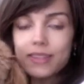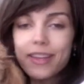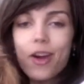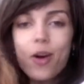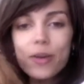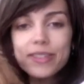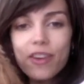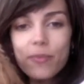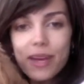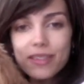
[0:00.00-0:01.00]
I always
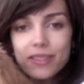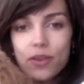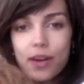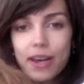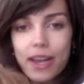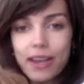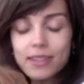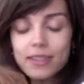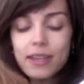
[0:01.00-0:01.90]
have pesto on hand.